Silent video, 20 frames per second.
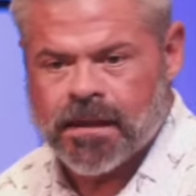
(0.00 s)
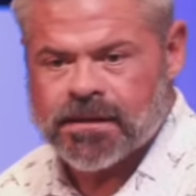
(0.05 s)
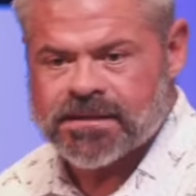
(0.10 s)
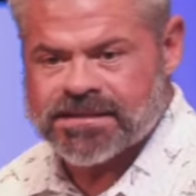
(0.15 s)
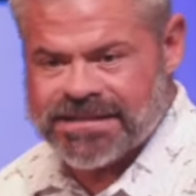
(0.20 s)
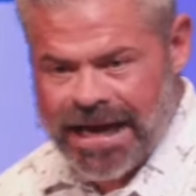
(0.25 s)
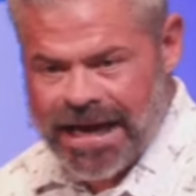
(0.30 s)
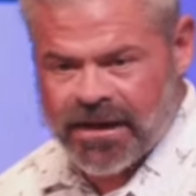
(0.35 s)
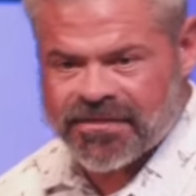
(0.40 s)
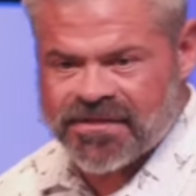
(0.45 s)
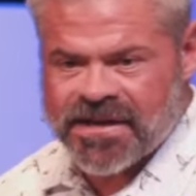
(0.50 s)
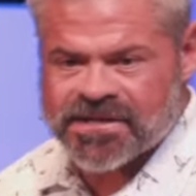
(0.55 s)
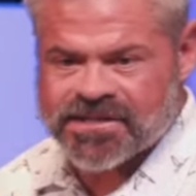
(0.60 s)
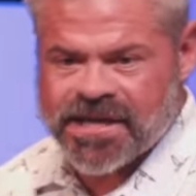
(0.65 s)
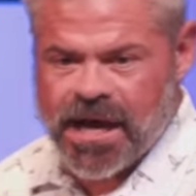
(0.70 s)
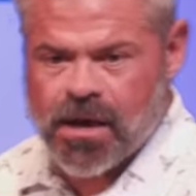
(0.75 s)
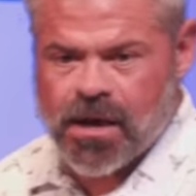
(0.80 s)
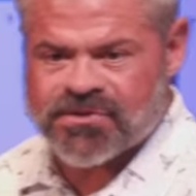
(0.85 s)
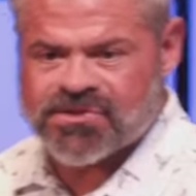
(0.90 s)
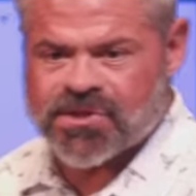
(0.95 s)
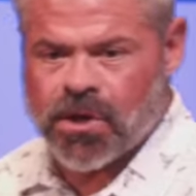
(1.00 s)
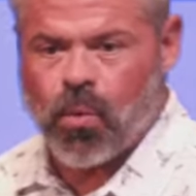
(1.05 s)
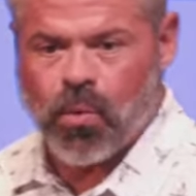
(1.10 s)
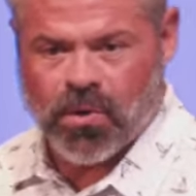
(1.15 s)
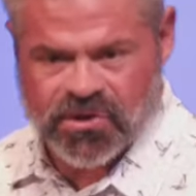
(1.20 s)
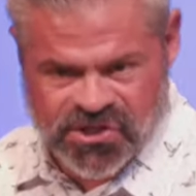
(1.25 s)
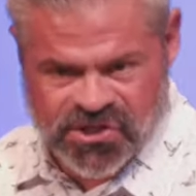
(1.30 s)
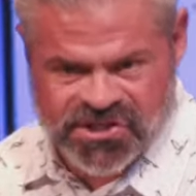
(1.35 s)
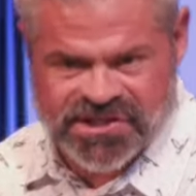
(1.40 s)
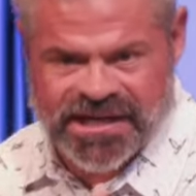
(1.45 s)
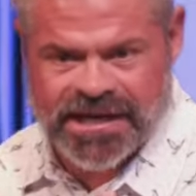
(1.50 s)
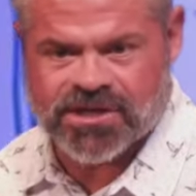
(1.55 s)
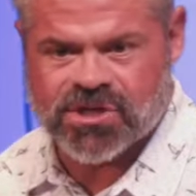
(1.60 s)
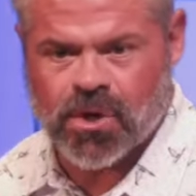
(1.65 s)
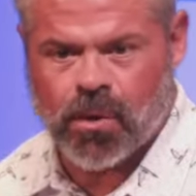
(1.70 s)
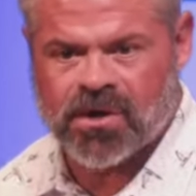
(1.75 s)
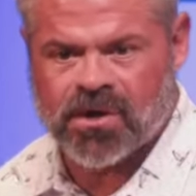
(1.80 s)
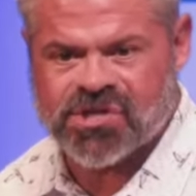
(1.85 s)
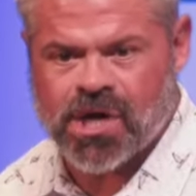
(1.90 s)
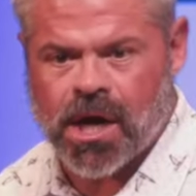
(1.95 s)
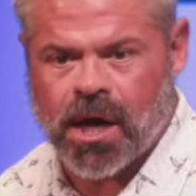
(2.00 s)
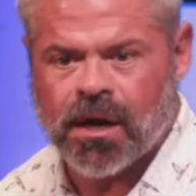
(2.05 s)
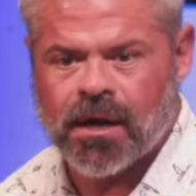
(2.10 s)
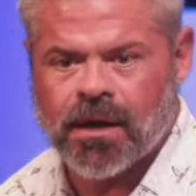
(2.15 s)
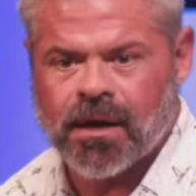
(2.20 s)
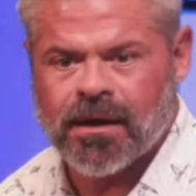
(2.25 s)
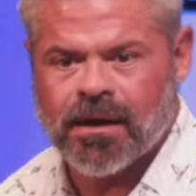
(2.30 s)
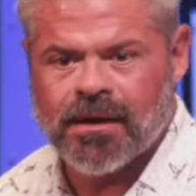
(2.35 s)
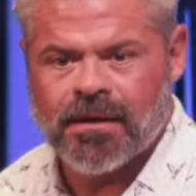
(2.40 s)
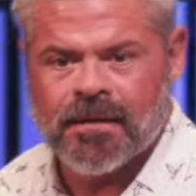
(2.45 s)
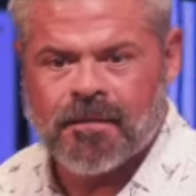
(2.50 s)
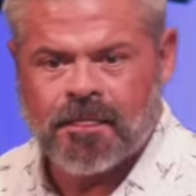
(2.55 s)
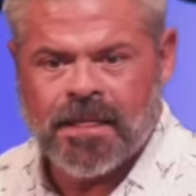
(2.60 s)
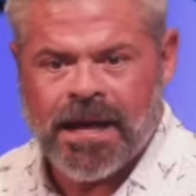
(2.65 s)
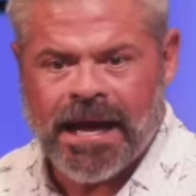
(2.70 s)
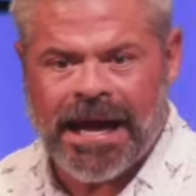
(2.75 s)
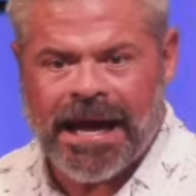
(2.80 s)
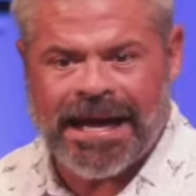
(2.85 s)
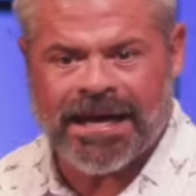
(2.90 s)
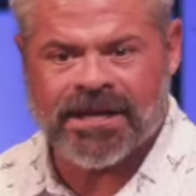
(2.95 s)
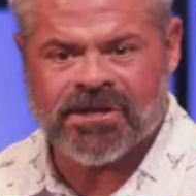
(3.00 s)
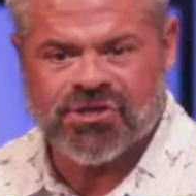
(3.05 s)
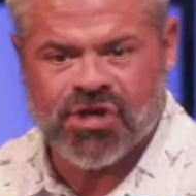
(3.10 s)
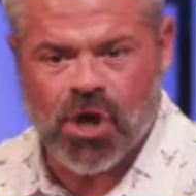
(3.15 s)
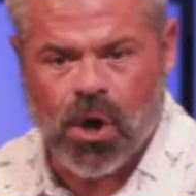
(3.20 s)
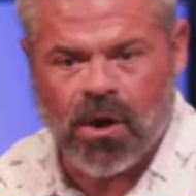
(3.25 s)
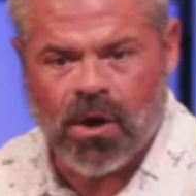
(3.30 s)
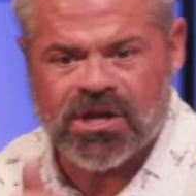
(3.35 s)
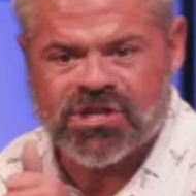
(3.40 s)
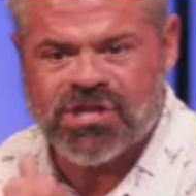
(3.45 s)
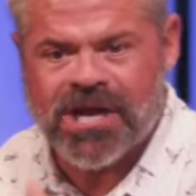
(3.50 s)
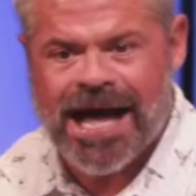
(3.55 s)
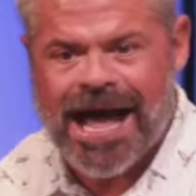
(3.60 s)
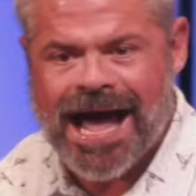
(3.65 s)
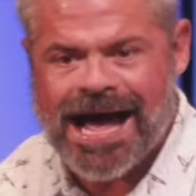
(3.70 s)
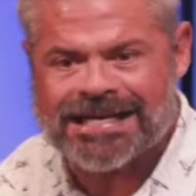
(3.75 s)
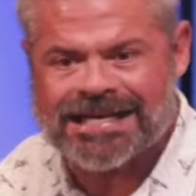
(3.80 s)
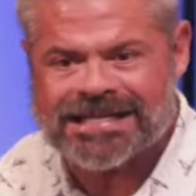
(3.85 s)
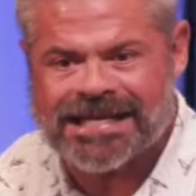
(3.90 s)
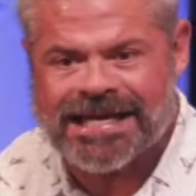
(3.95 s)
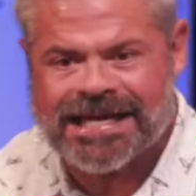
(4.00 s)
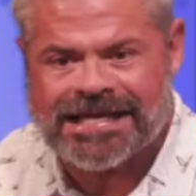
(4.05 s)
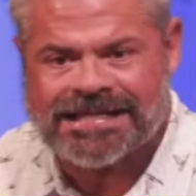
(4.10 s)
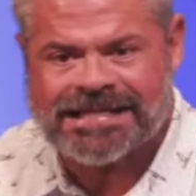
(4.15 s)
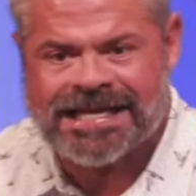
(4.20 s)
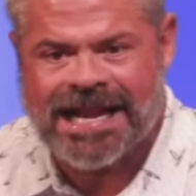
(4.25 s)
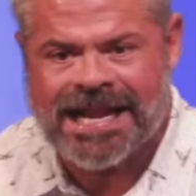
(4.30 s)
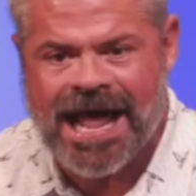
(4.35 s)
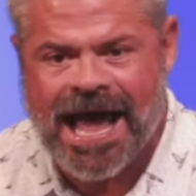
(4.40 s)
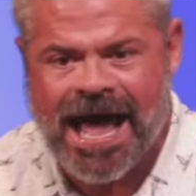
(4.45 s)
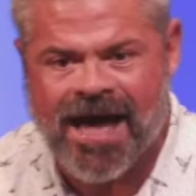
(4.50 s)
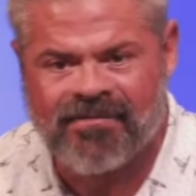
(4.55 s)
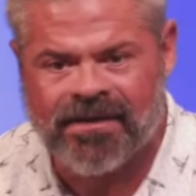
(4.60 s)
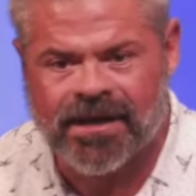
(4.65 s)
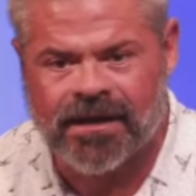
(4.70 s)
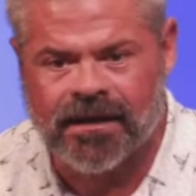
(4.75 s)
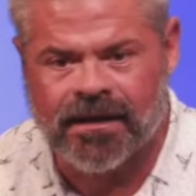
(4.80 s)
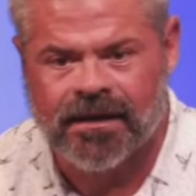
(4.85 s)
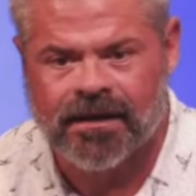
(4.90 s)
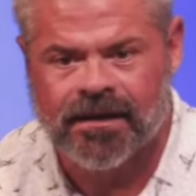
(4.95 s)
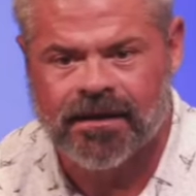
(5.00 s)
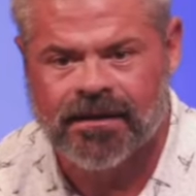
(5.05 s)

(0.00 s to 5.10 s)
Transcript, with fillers: Southeast Coastal. We'll just say Georgia. And Georgia as it is in heaven.